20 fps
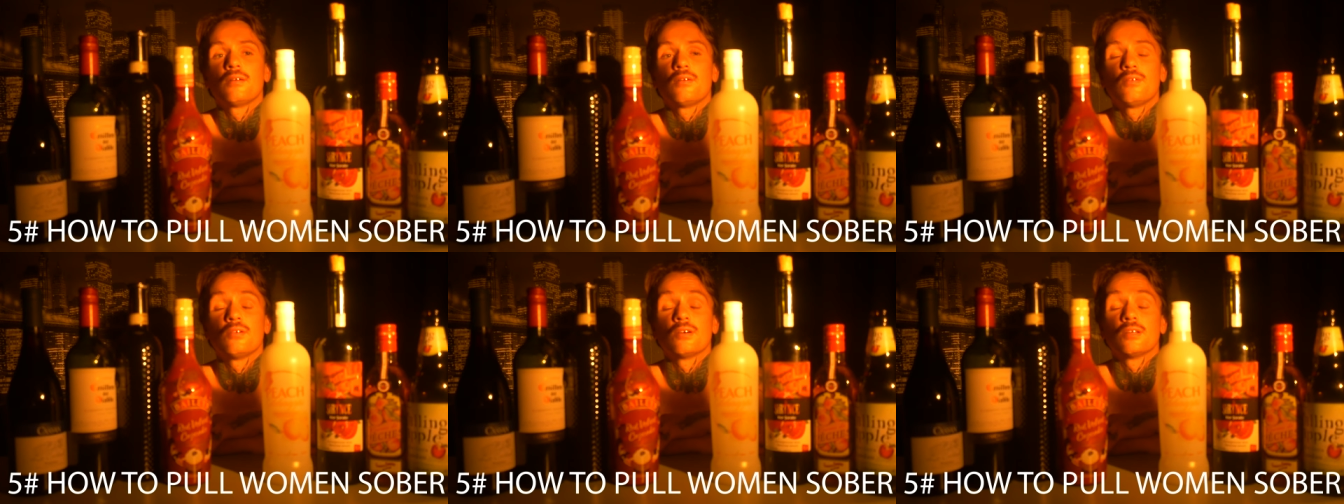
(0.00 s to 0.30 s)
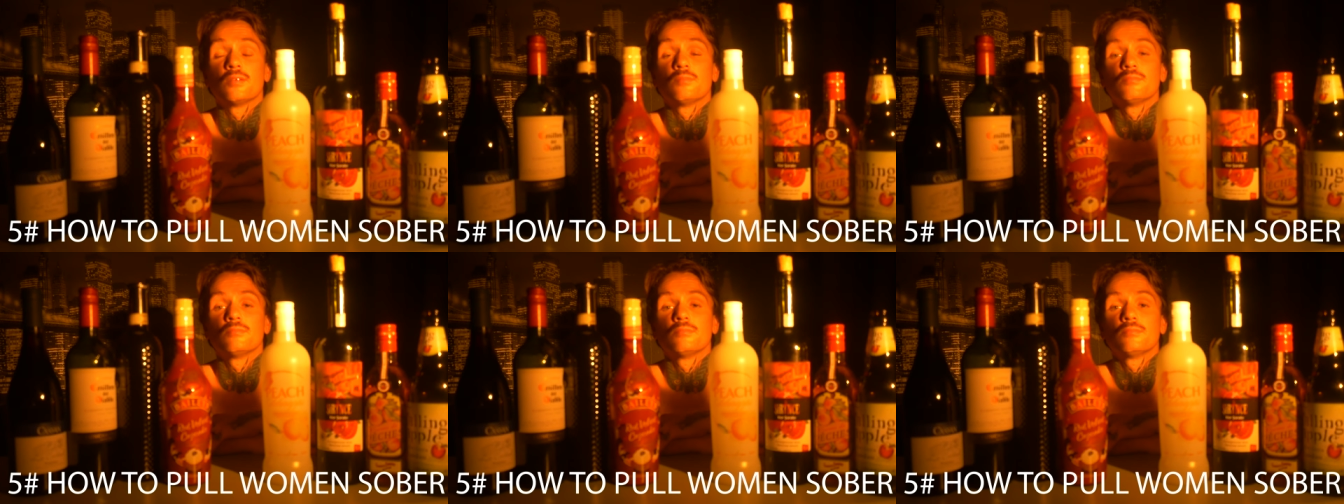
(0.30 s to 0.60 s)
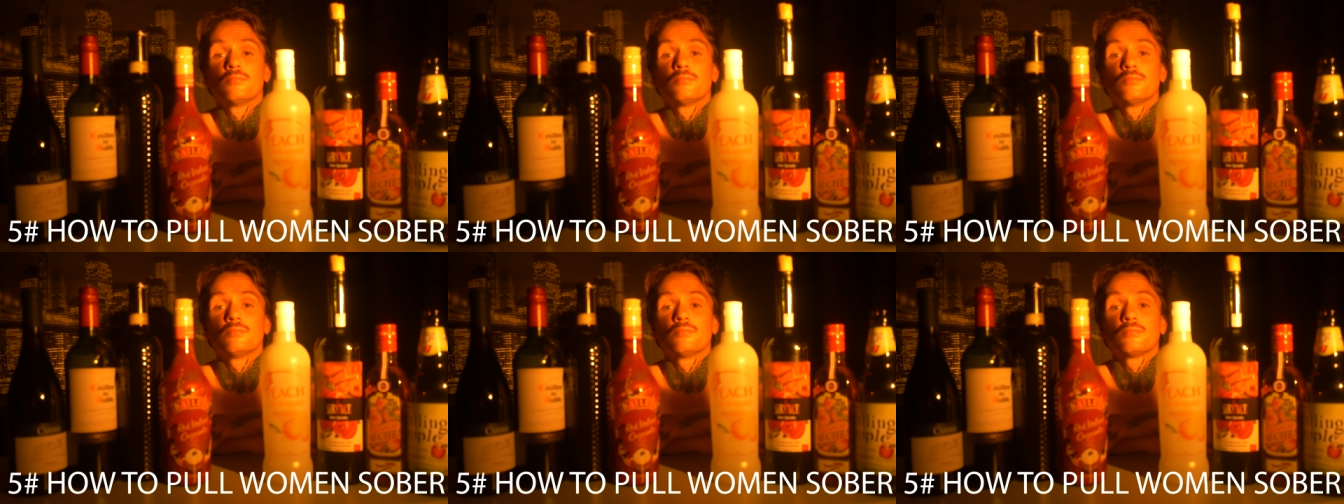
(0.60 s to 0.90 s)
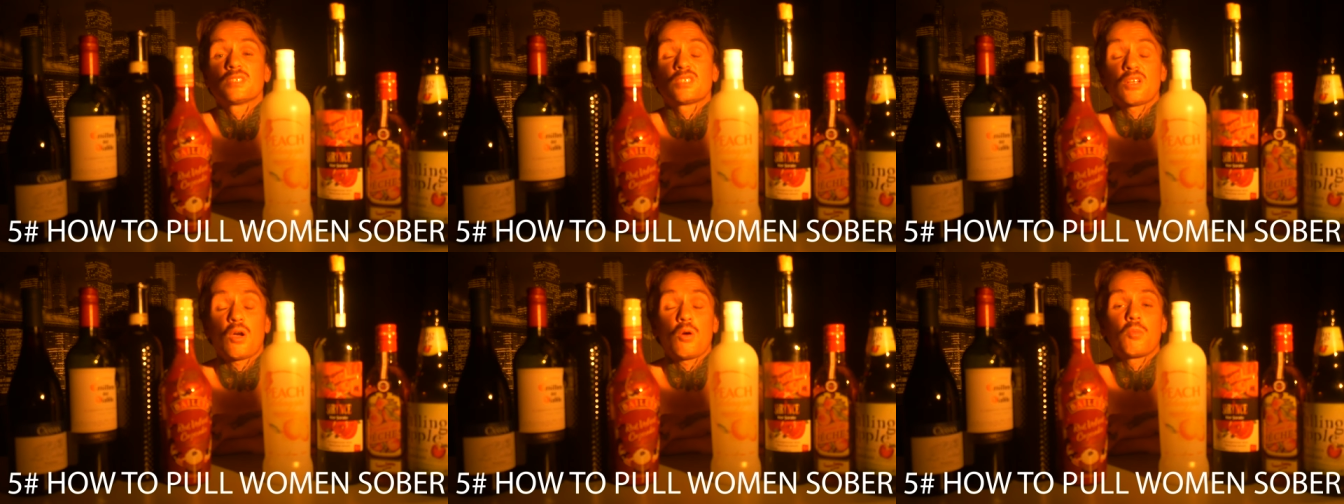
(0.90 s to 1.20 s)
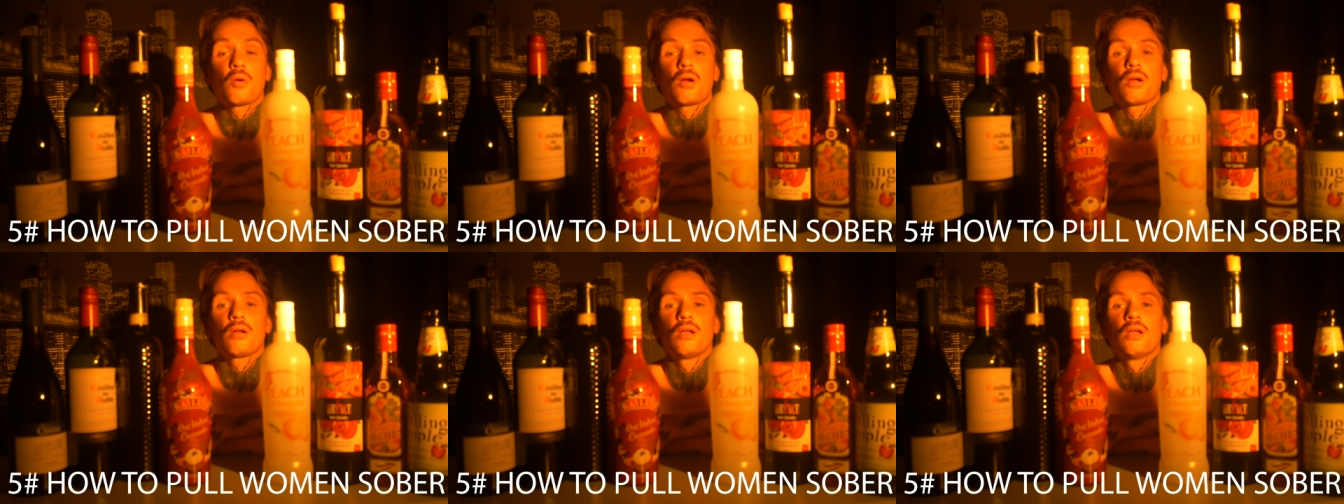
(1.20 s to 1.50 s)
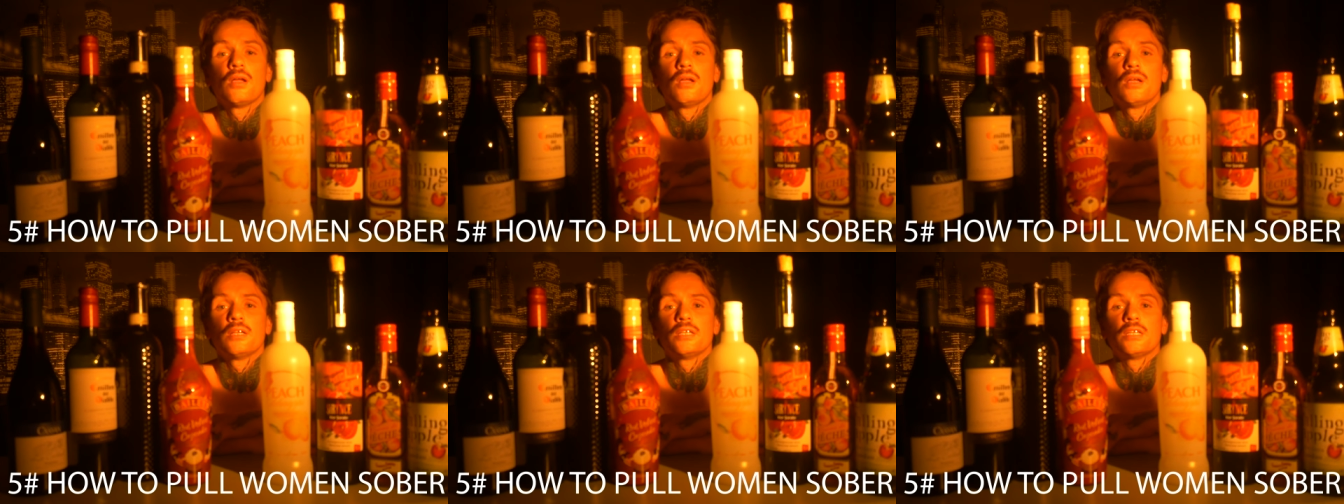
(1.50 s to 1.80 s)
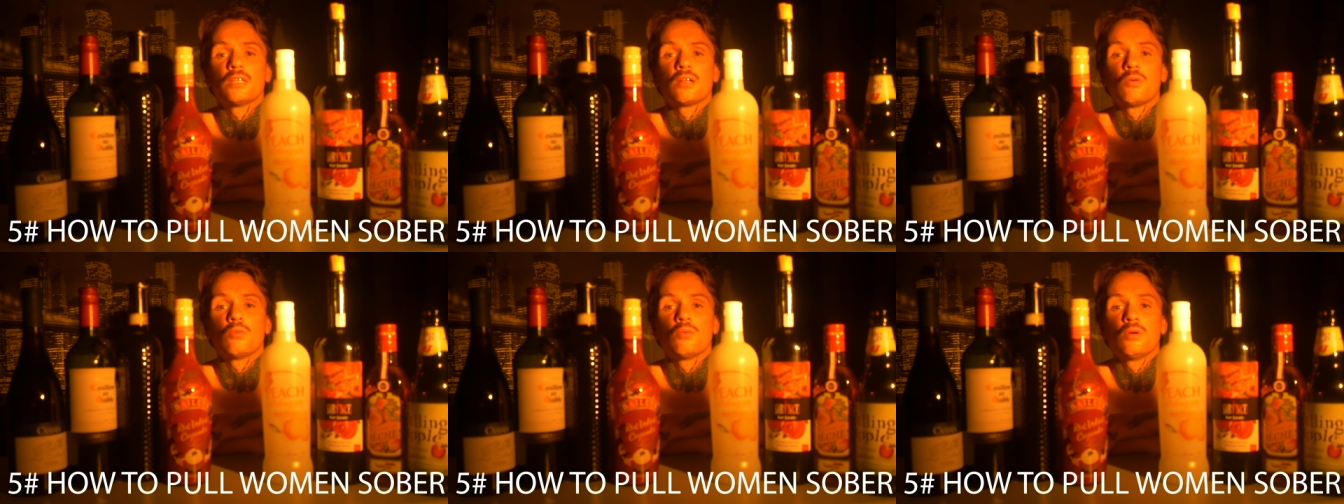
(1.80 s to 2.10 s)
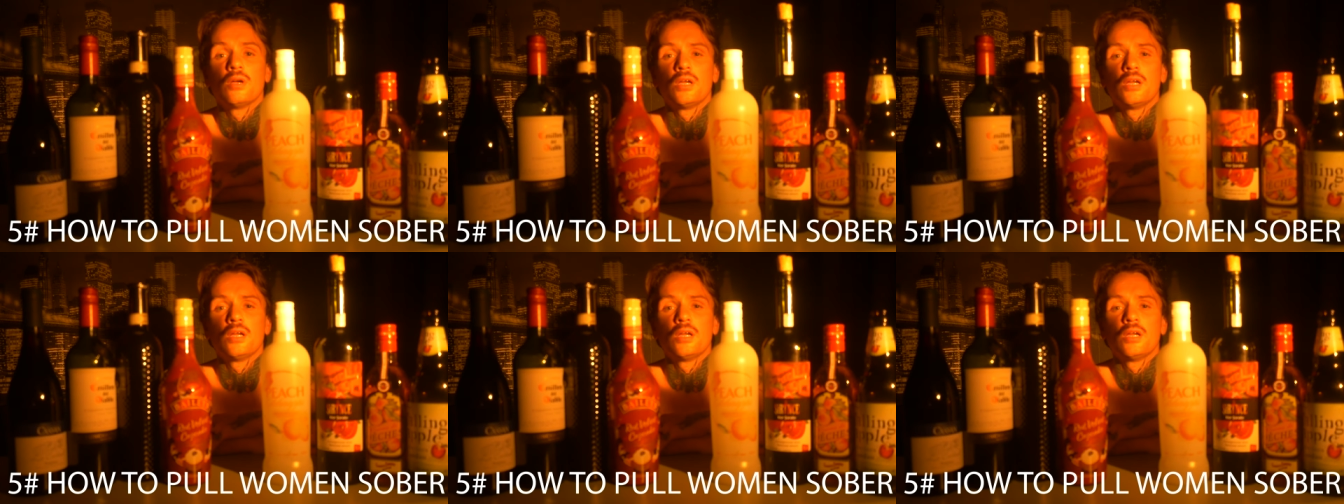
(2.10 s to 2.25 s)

I'm sober, you know.